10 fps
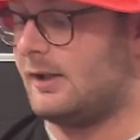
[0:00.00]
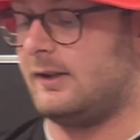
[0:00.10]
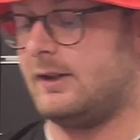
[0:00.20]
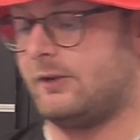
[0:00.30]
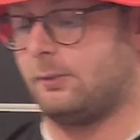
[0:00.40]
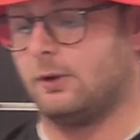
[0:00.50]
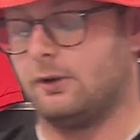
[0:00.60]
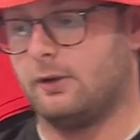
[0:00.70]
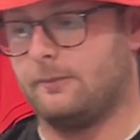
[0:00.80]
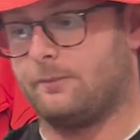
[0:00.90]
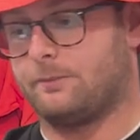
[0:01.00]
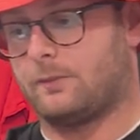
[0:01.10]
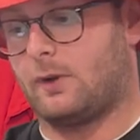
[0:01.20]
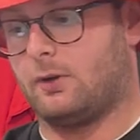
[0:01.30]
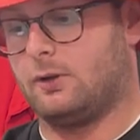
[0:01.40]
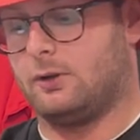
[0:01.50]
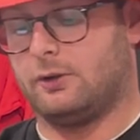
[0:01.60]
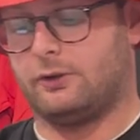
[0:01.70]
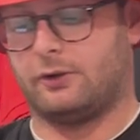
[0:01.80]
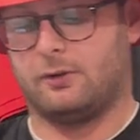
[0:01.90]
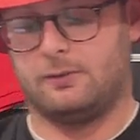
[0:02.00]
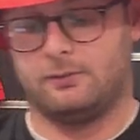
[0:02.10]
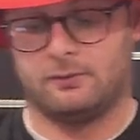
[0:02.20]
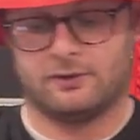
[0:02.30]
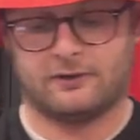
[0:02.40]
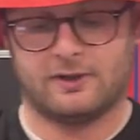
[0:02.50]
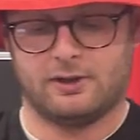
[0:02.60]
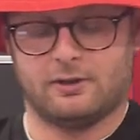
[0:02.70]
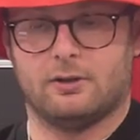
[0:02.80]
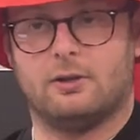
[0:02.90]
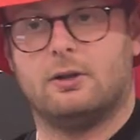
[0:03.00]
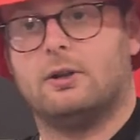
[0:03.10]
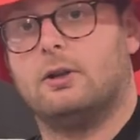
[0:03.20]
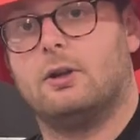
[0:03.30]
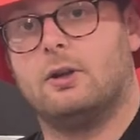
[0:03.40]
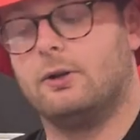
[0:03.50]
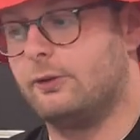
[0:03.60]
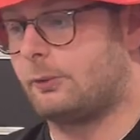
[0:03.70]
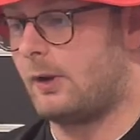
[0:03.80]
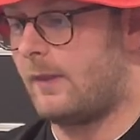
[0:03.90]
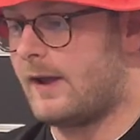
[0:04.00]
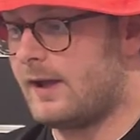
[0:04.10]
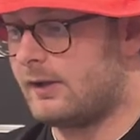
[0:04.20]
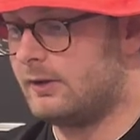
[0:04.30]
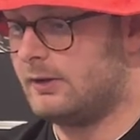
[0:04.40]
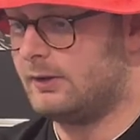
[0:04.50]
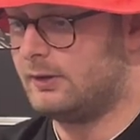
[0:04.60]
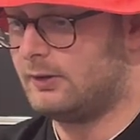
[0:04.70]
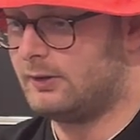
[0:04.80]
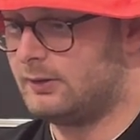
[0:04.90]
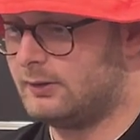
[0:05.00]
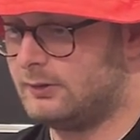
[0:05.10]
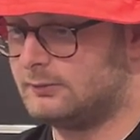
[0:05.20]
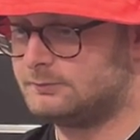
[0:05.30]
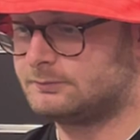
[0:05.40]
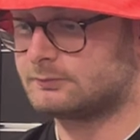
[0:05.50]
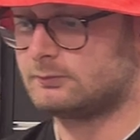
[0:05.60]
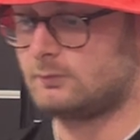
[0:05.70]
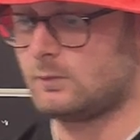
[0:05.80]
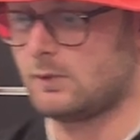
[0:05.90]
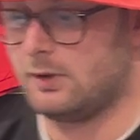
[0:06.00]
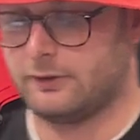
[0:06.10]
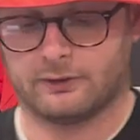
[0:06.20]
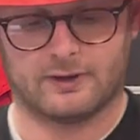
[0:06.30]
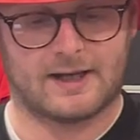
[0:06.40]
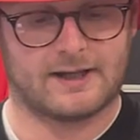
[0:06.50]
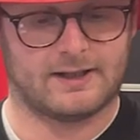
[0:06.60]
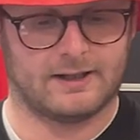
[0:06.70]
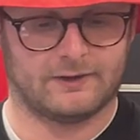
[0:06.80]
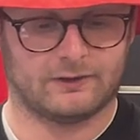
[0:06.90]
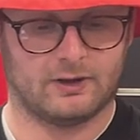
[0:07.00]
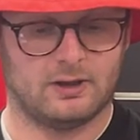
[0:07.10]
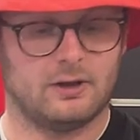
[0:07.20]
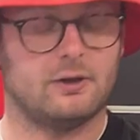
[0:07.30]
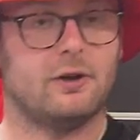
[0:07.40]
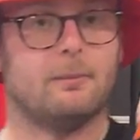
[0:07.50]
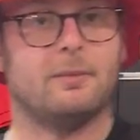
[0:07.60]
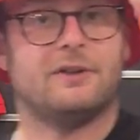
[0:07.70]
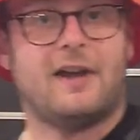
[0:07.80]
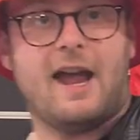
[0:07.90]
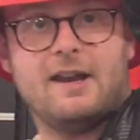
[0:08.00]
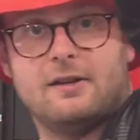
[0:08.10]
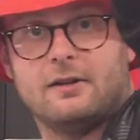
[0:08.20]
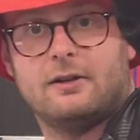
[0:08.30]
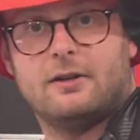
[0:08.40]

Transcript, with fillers: in this one. So we'll see who's won that. So that is number 10.